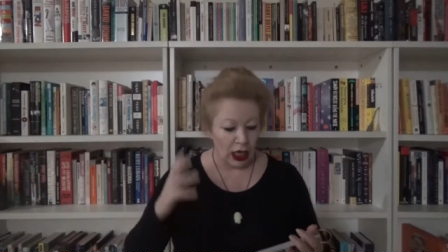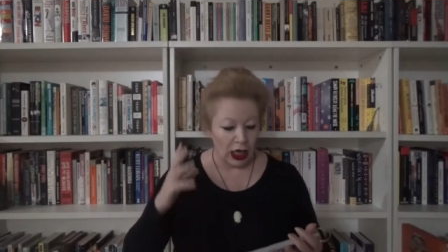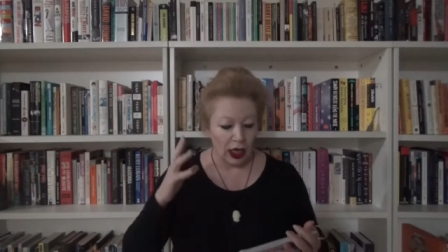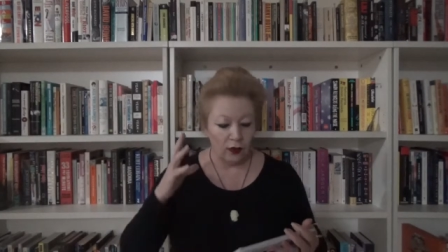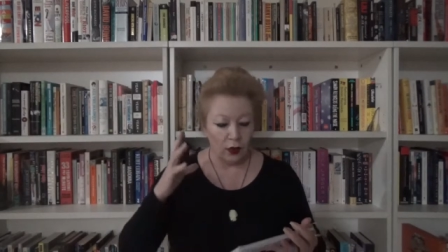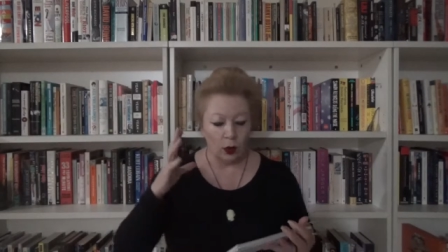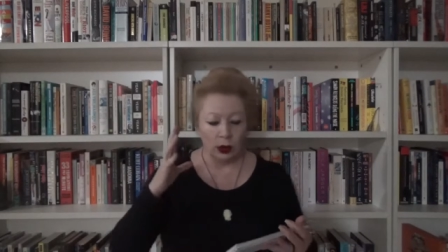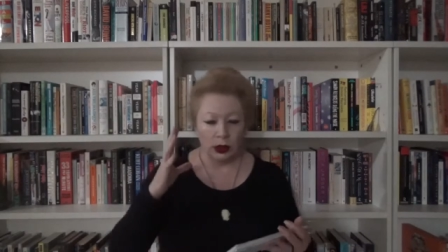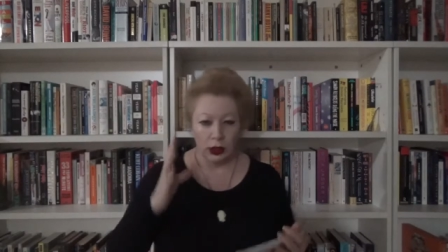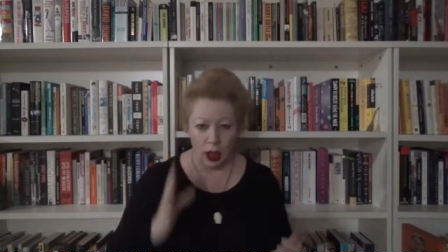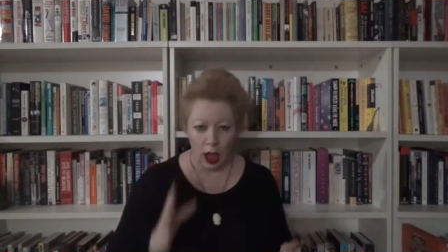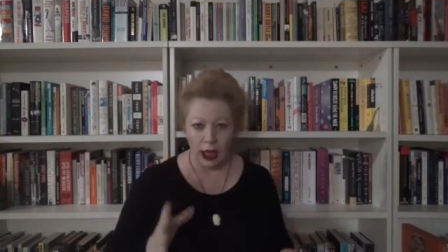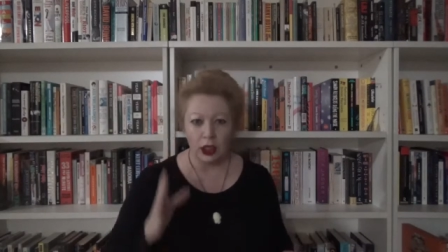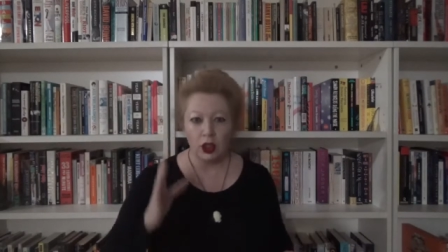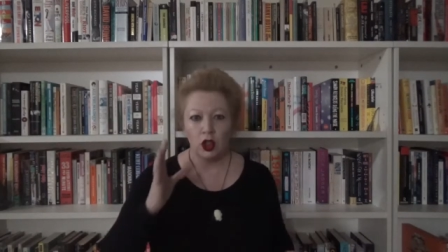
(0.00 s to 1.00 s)
If you would
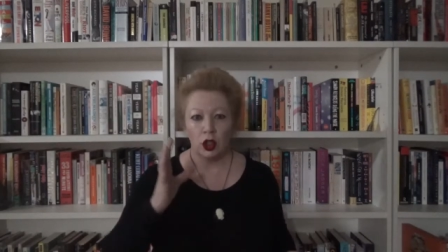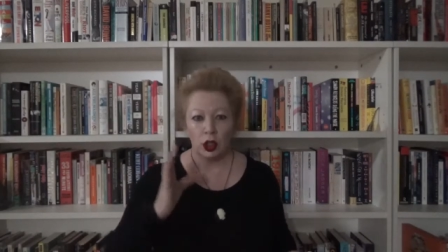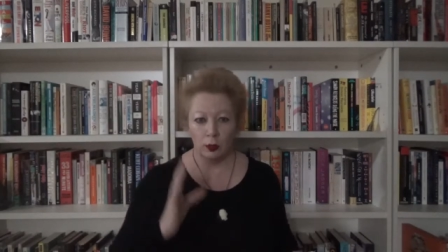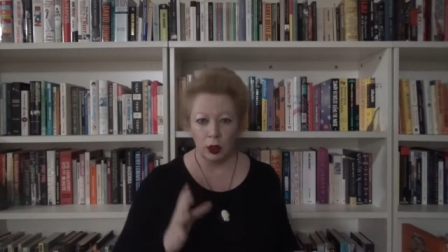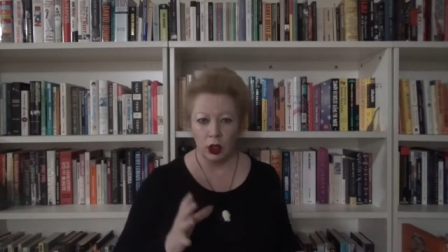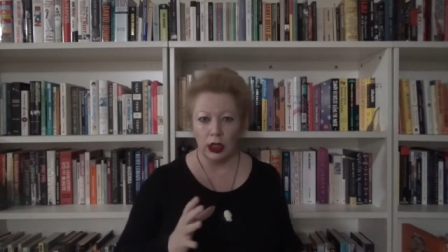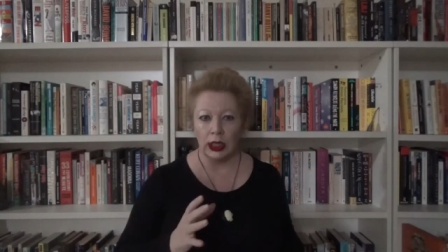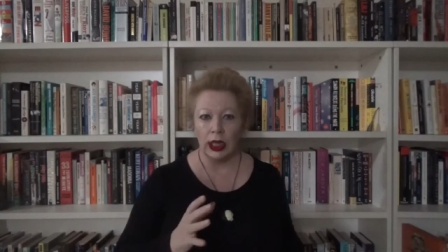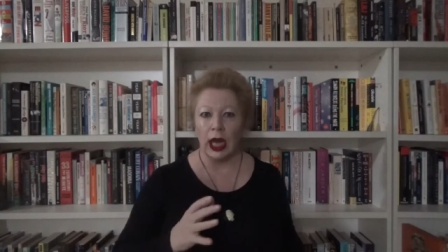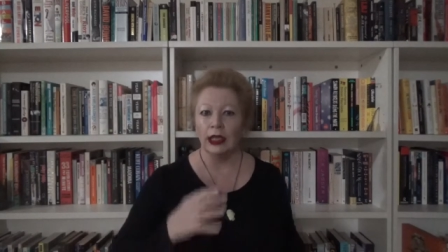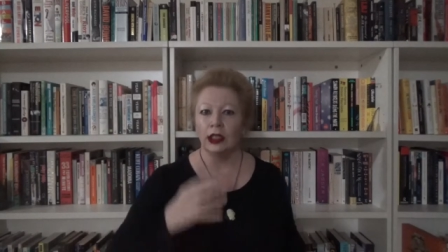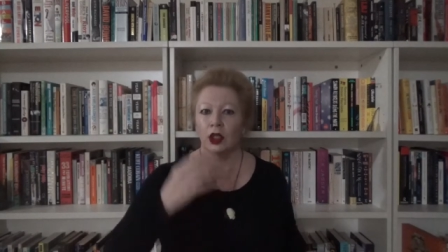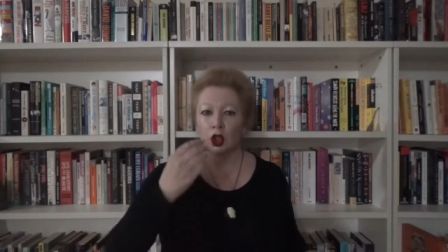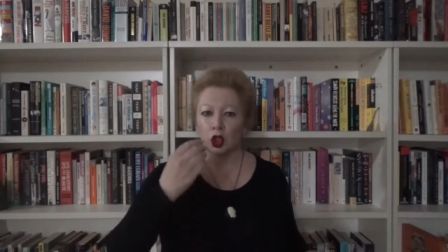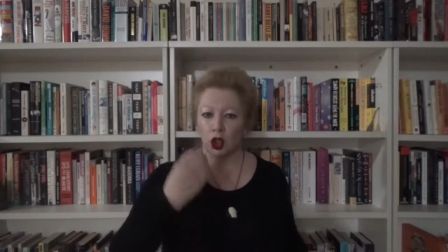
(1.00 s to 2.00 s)
like to communicate
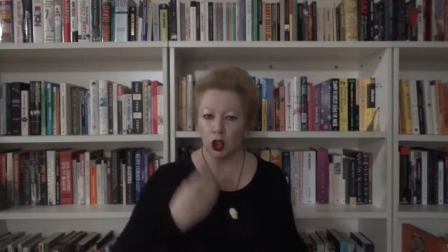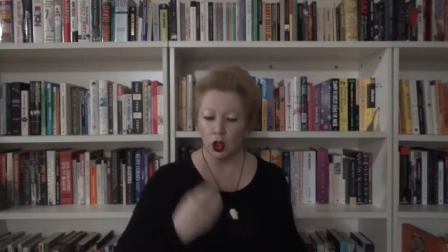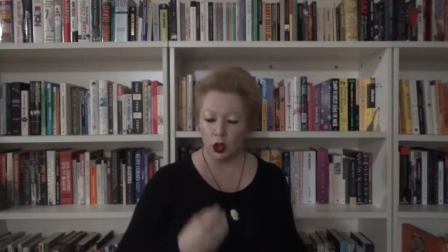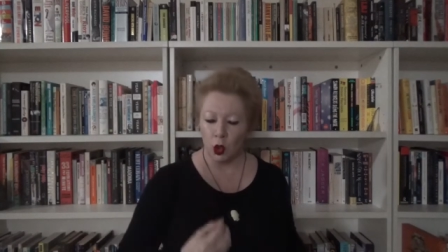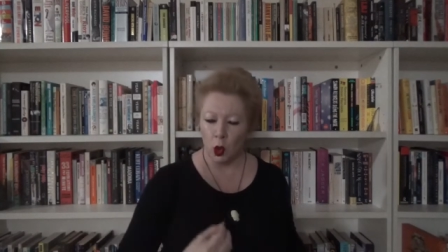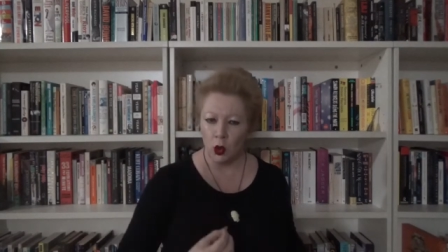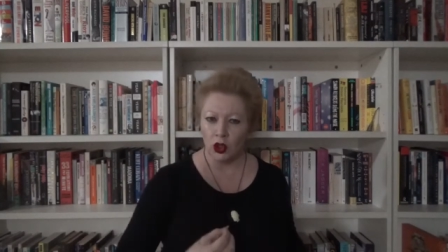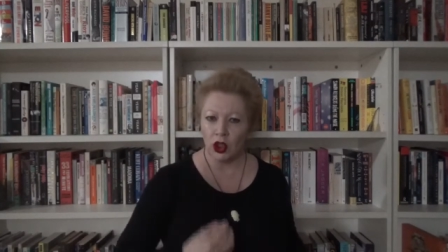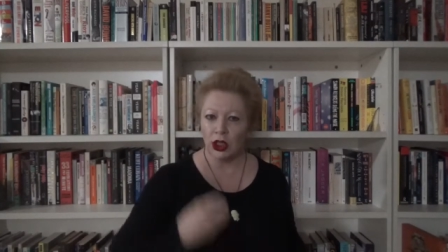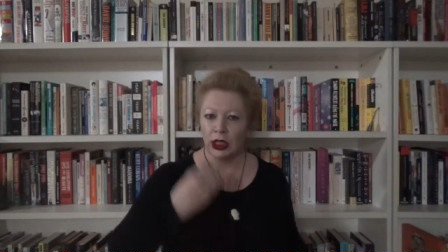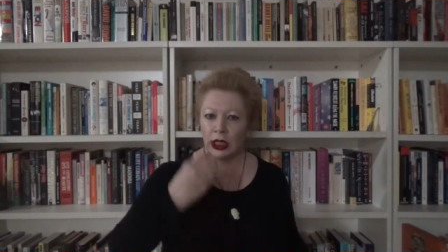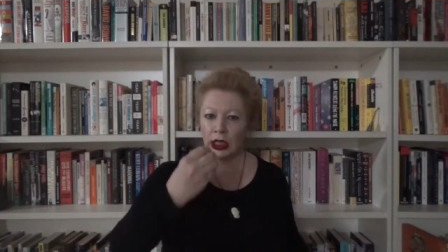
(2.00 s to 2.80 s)
in a short,